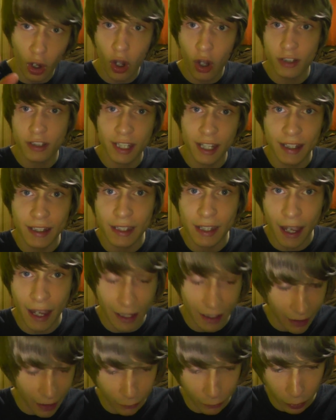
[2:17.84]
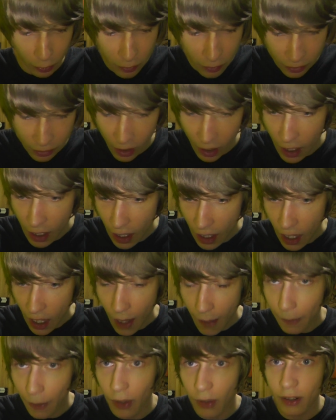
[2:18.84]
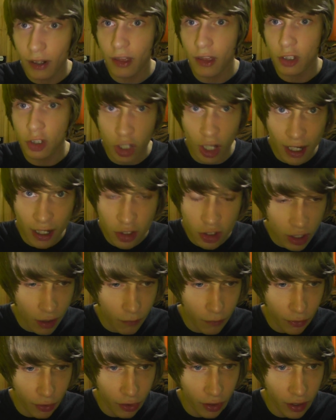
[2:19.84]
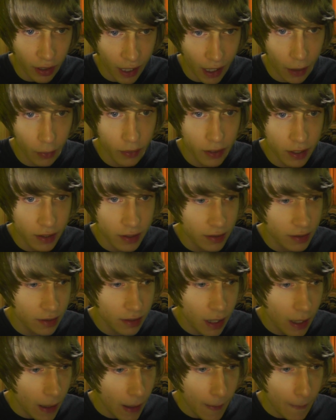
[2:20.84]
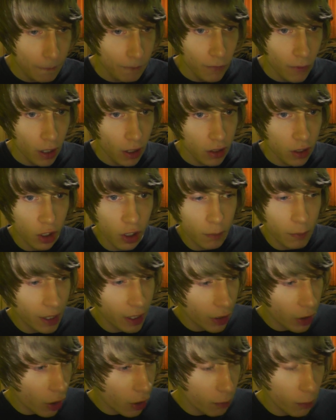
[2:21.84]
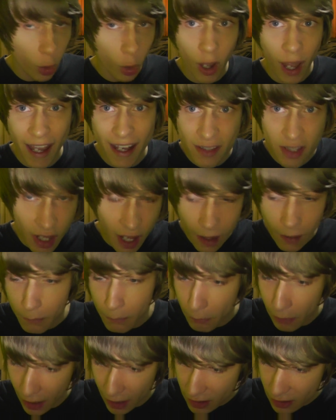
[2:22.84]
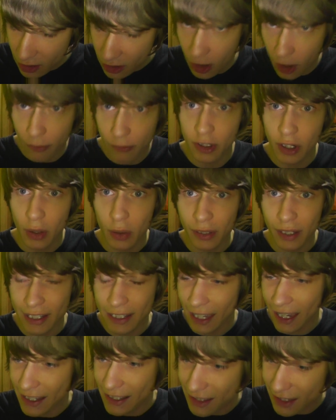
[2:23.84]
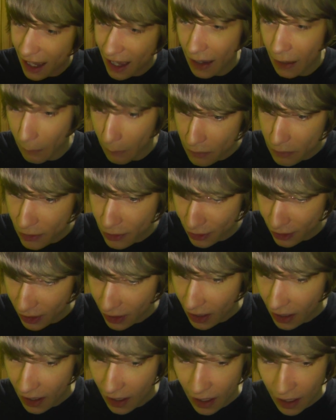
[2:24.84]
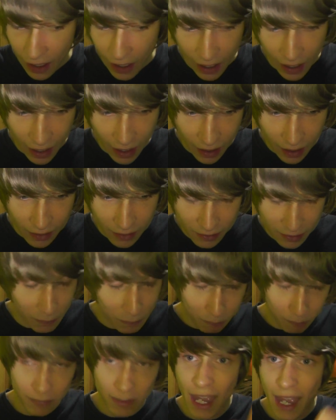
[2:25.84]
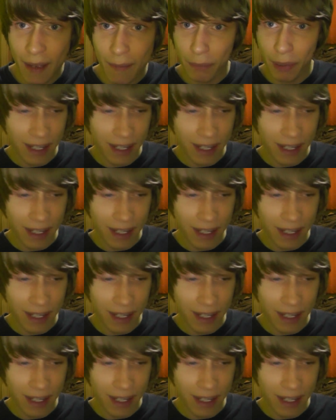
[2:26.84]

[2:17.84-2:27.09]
you are taking your A-levels, apparently they're changing everything now, and it's going to be a lot more exam-based. So if you don't like exams, so yeah,